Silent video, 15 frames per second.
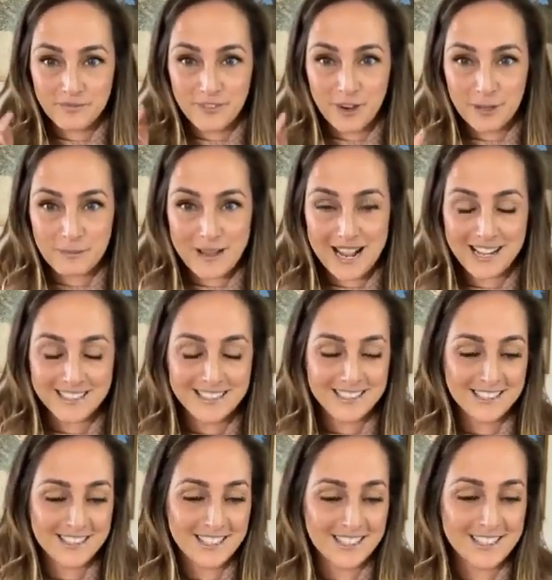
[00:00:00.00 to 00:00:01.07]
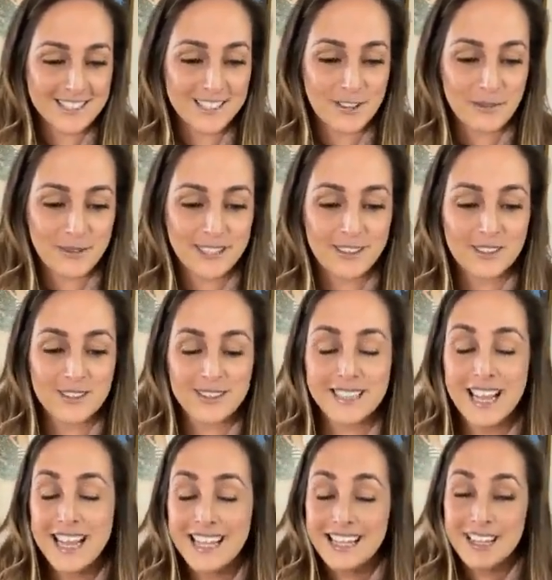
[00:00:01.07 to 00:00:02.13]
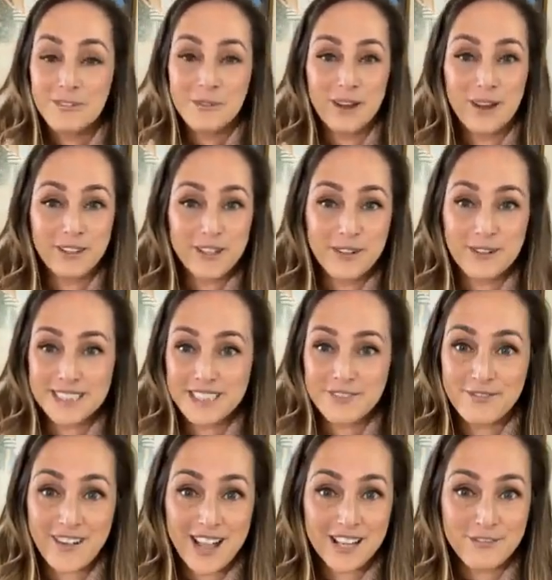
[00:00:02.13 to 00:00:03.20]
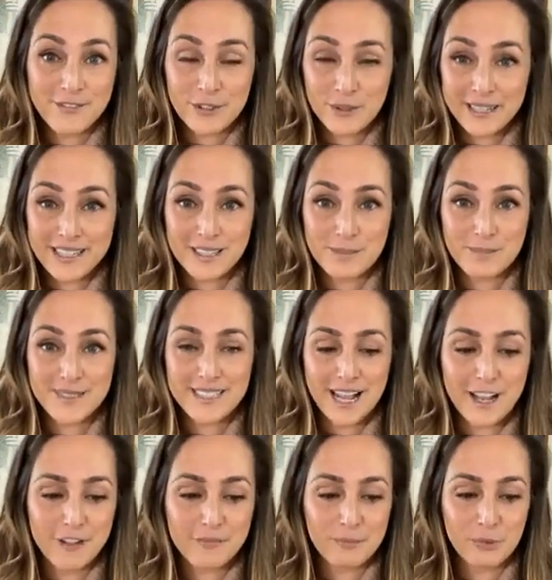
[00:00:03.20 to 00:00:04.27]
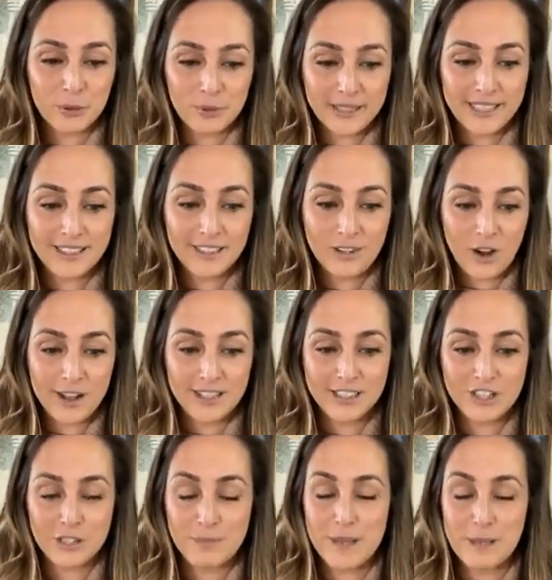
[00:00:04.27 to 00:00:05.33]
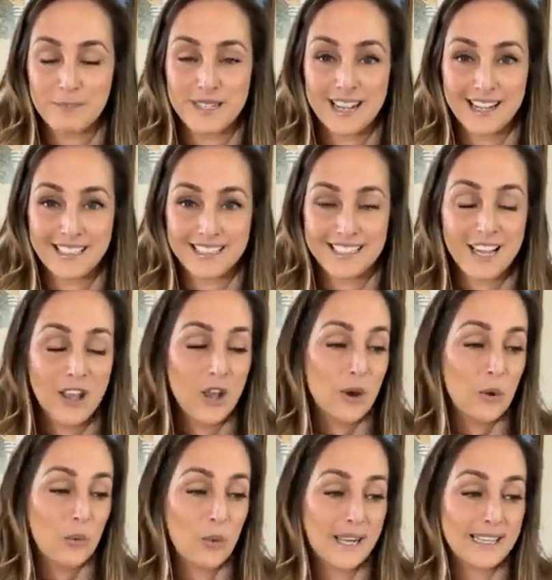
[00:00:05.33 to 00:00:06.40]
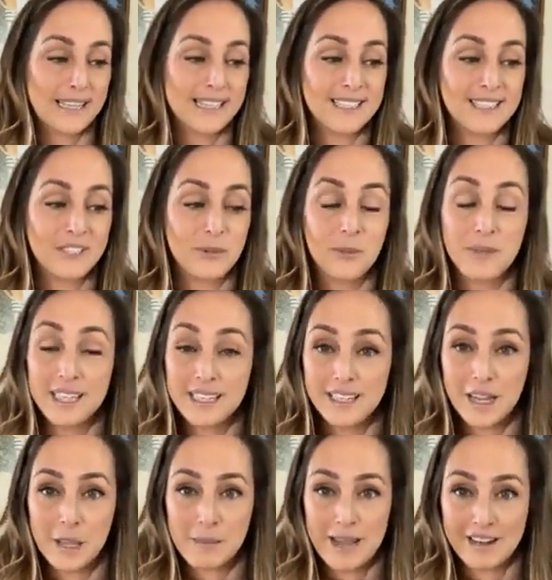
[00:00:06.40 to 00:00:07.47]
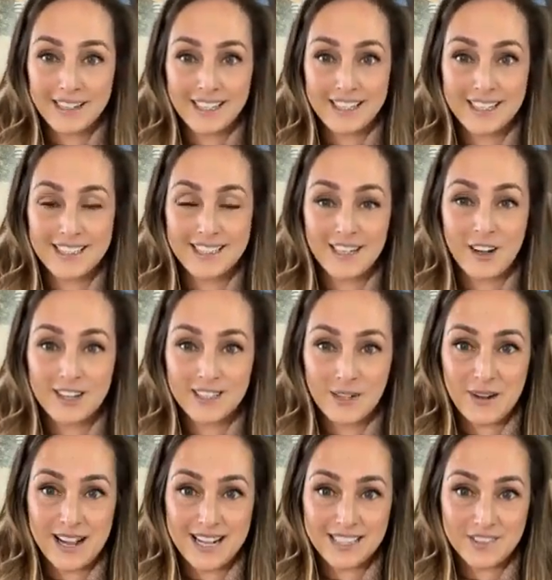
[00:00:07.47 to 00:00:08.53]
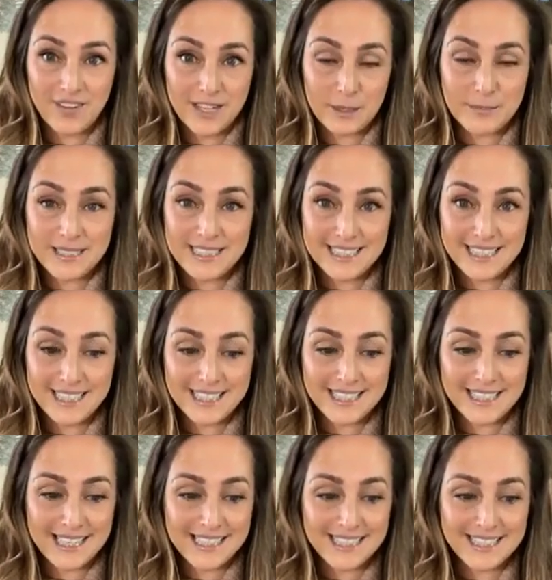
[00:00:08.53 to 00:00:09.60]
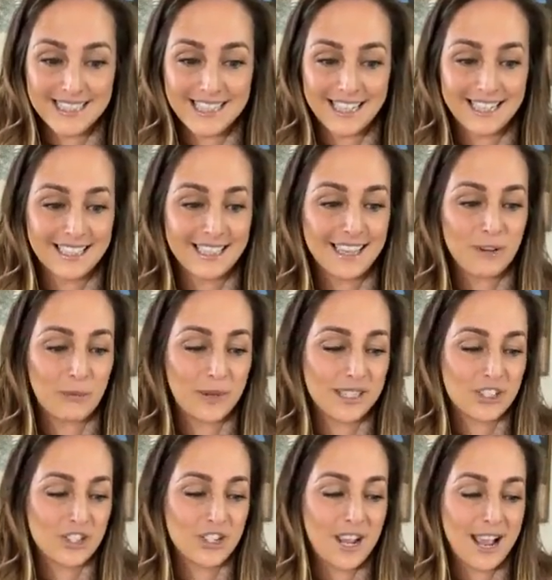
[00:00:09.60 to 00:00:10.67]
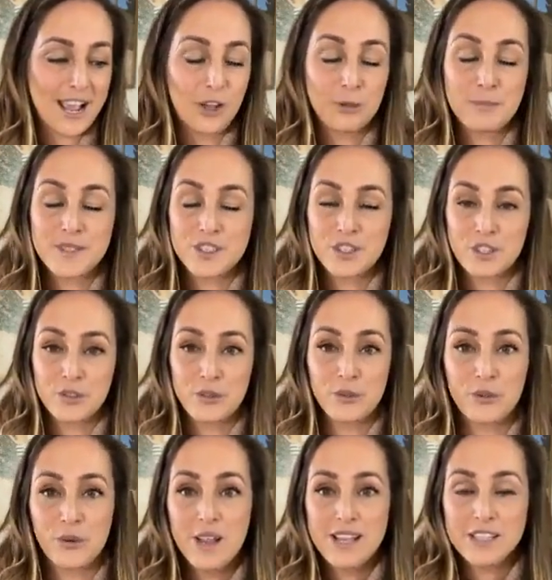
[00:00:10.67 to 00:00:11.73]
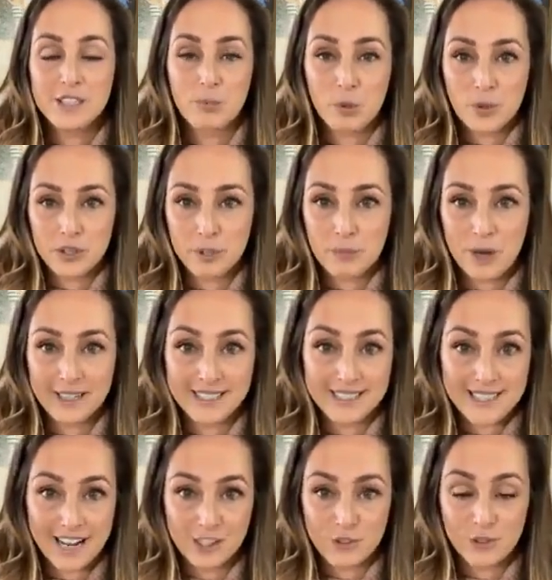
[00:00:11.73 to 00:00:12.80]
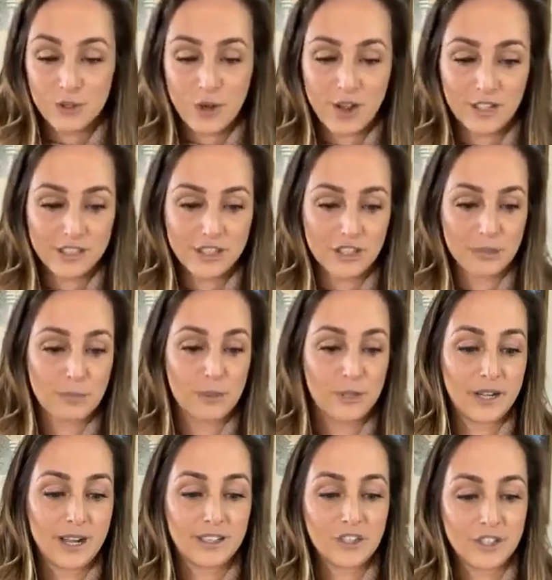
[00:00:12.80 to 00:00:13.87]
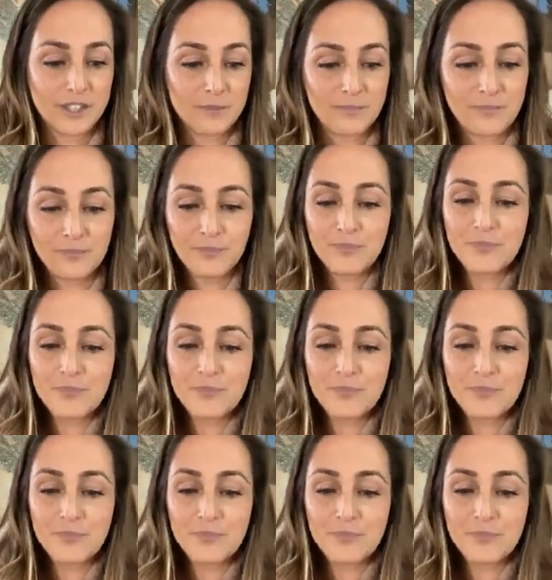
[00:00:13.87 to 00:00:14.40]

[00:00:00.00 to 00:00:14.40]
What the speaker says: far past just the wrinkles. We all know it's 5 grams of marine collagen peptides. What is unique about it is it also has vitamin C and zinc, which helps to support your body's natural collagen production.